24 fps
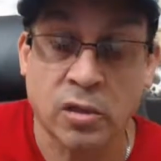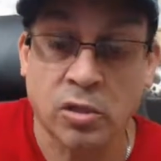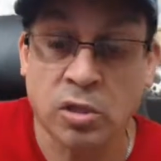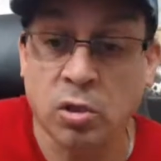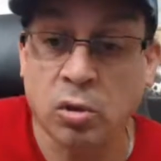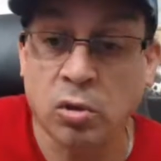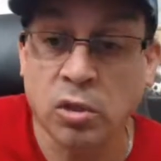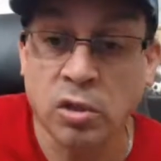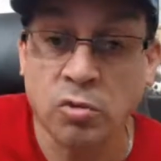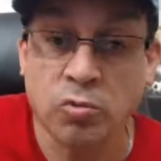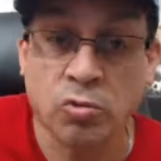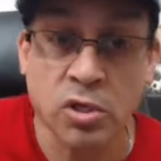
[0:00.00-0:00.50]
The
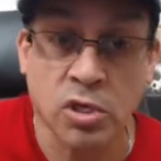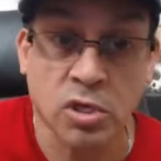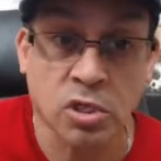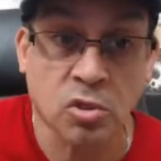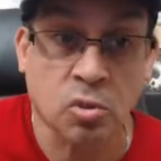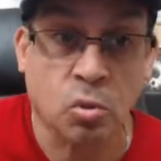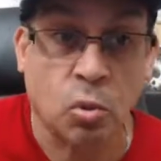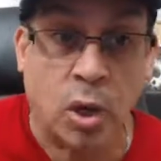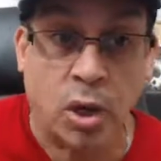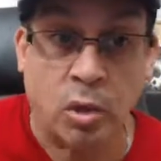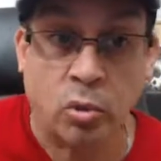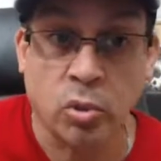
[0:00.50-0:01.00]
only
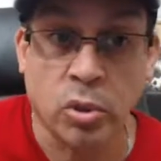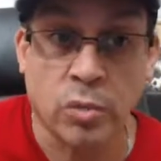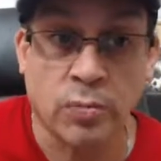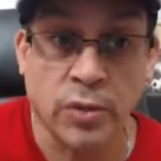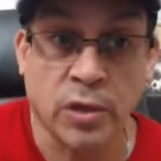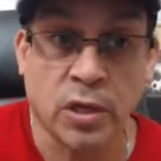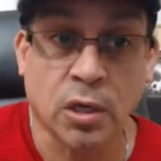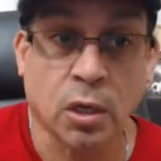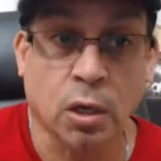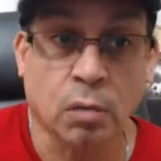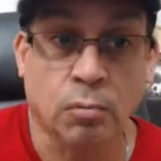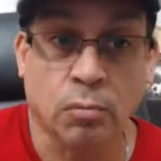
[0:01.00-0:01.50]
reason why we
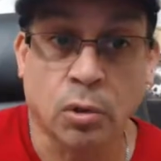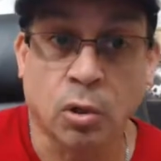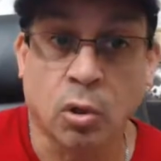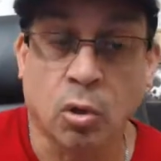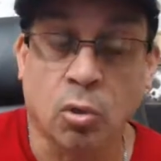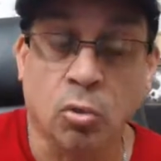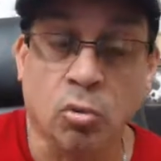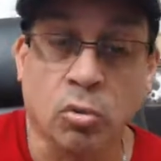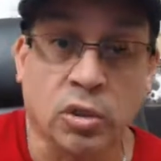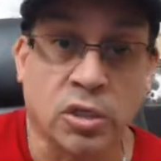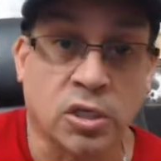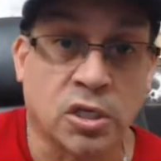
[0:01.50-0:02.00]
become
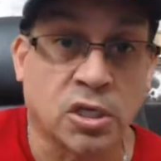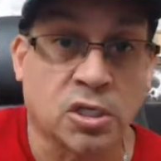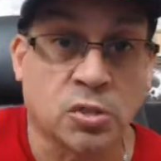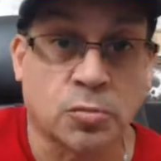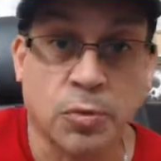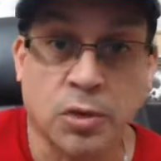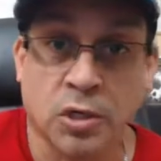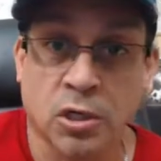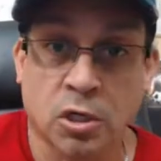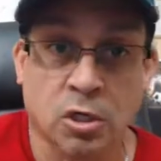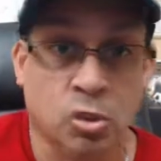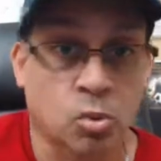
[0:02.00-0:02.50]
lonely is
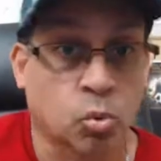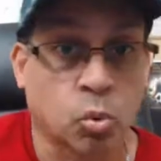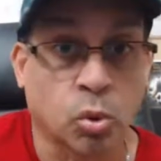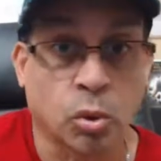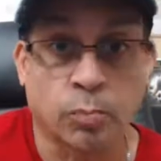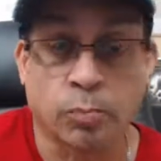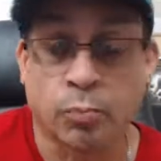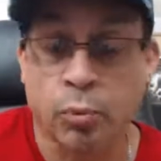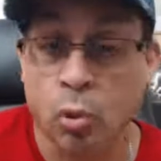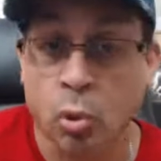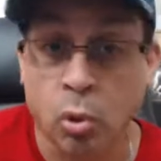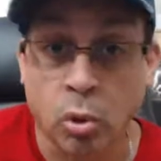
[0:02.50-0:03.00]
because we're
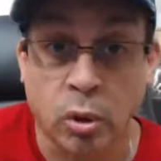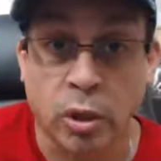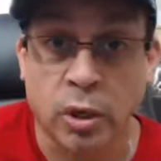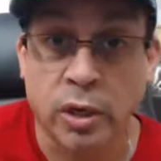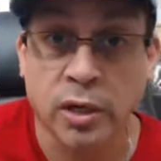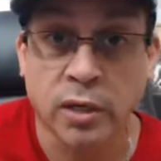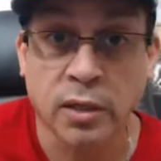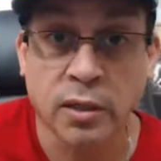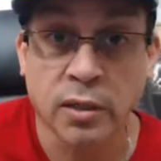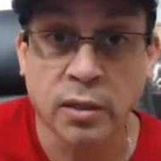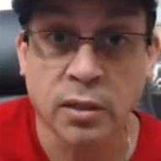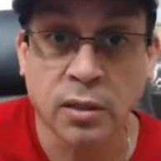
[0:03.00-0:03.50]

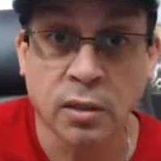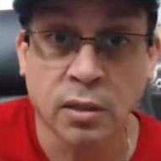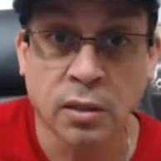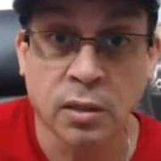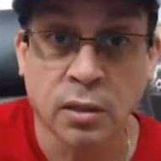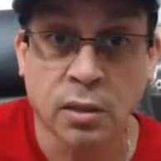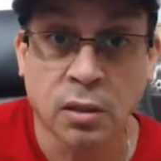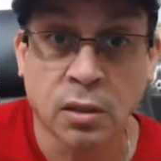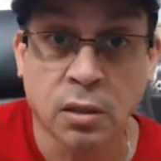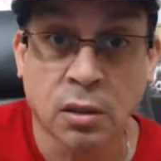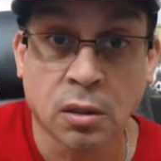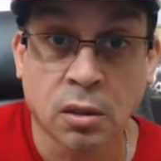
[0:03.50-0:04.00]
bored,
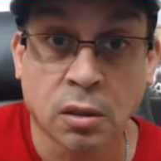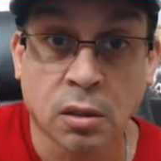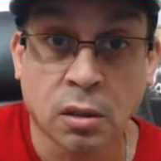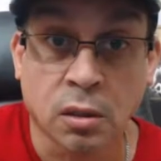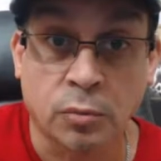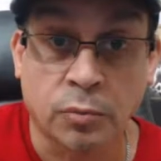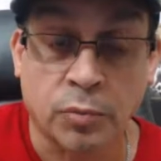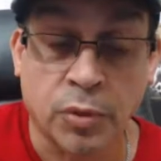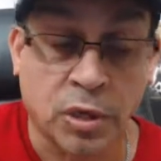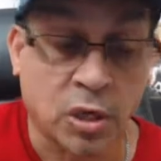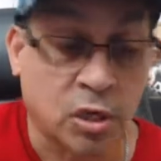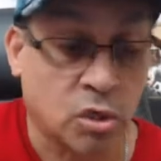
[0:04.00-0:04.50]

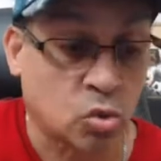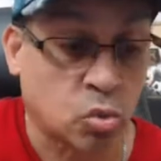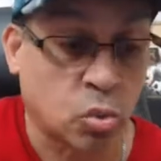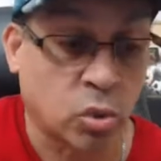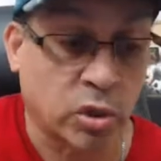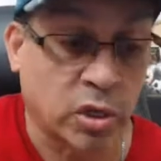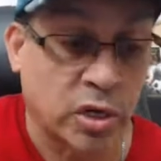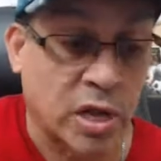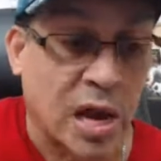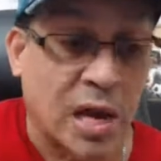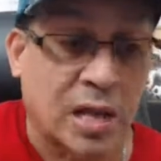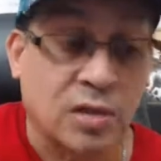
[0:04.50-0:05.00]
because we're
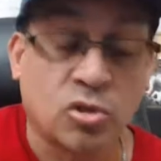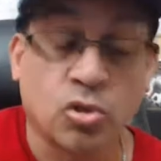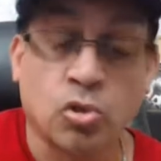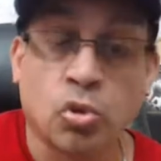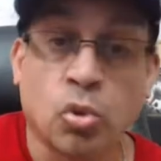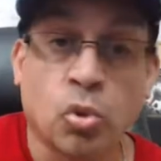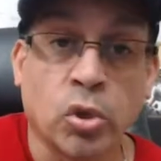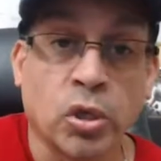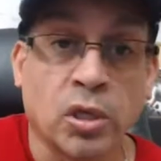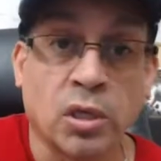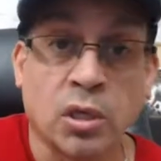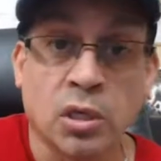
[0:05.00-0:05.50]
not
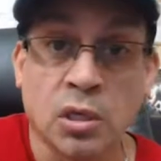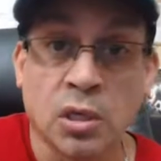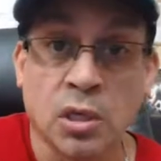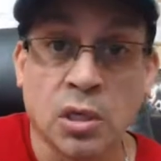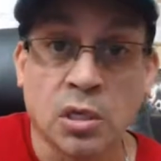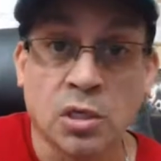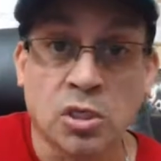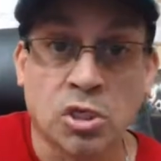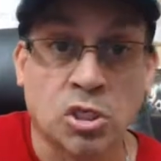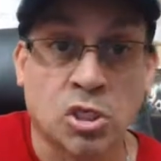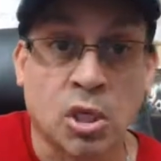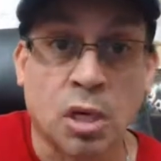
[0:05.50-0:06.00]
doing
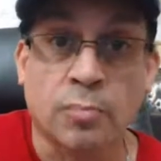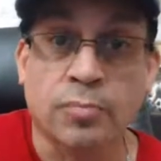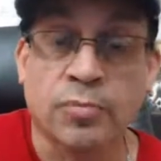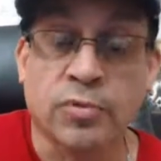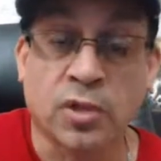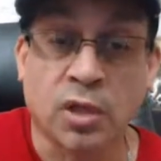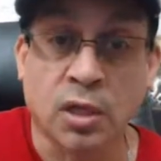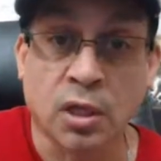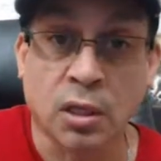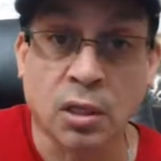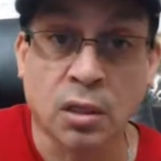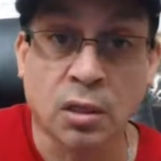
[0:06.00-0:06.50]

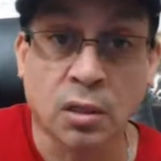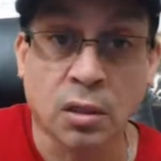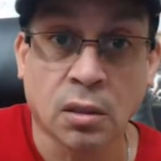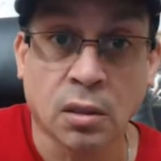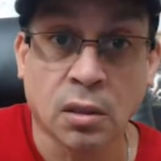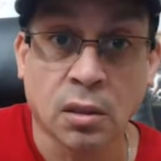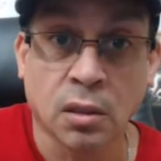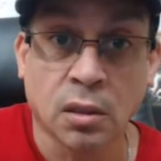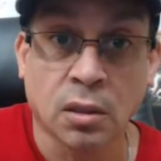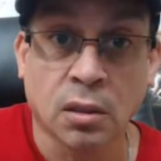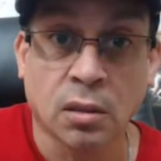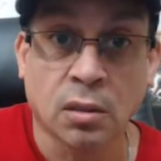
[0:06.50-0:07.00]
something
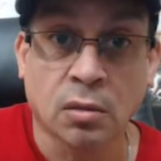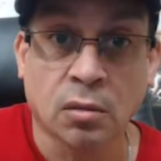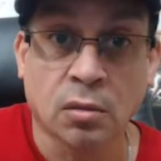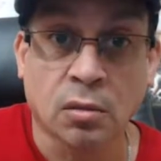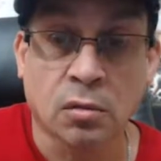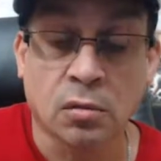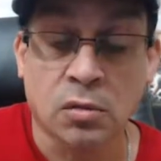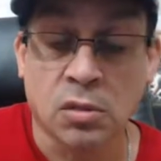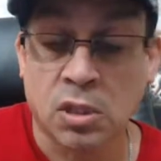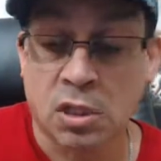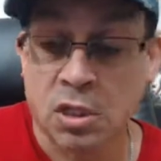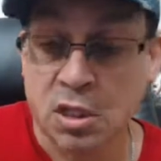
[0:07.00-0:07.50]

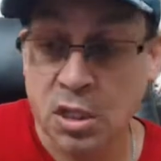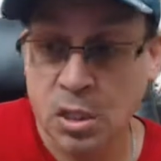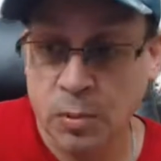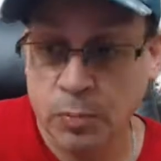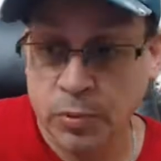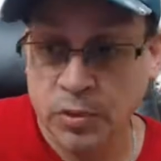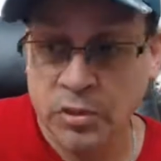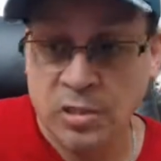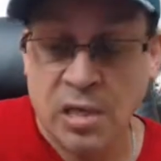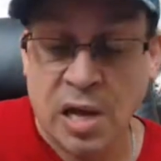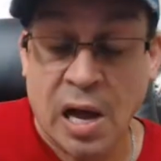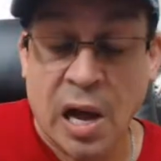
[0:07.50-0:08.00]
to keep
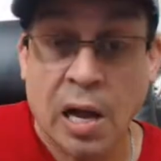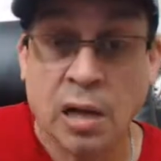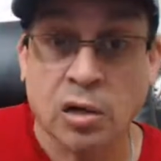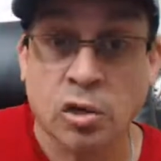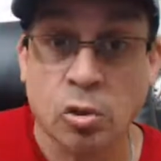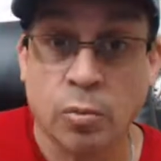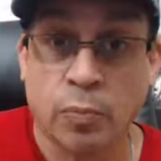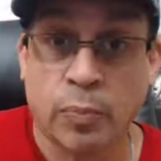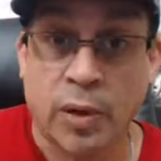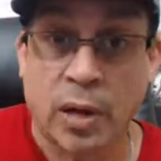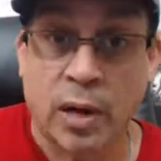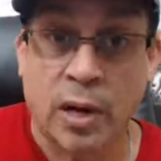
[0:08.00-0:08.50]
us
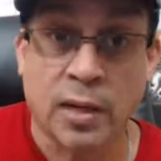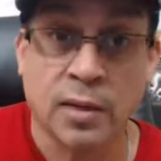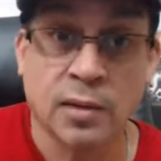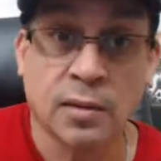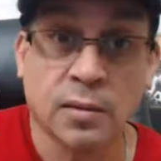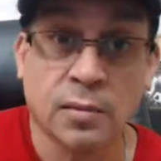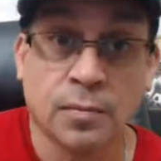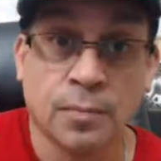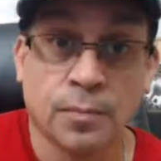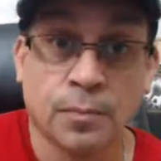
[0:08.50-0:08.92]
occupied.